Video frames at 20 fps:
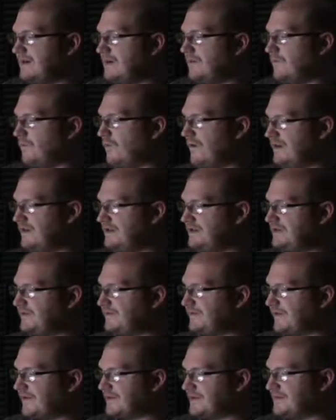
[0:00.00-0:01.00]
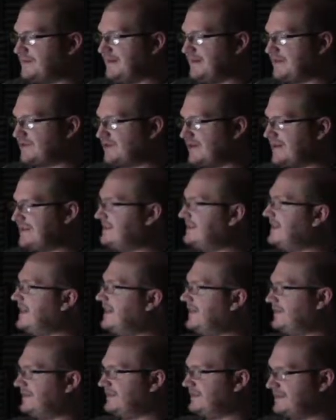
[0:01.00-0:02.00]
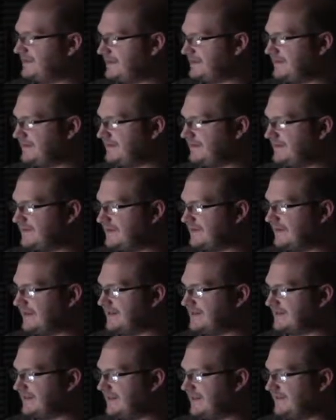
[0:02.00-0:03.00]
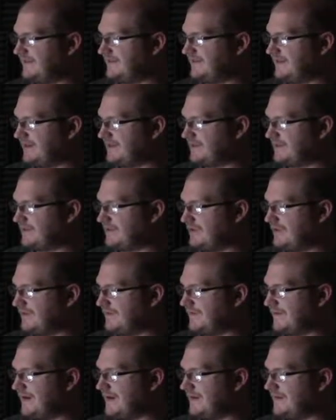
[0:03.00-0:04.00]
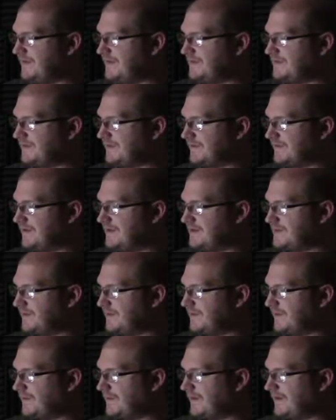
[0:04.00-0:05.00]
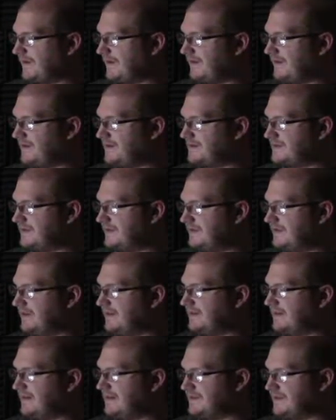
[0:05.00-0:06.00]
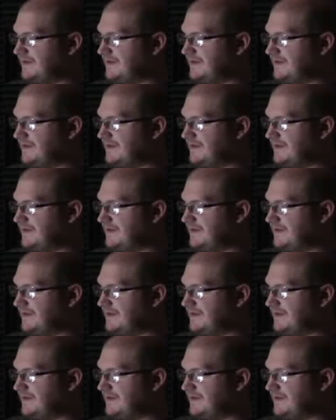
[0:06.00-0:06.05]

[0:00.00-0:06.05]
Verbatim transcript: When did you first meet Tracy Evans? 2011, 2012. We had a mutual friends before working there, so okay.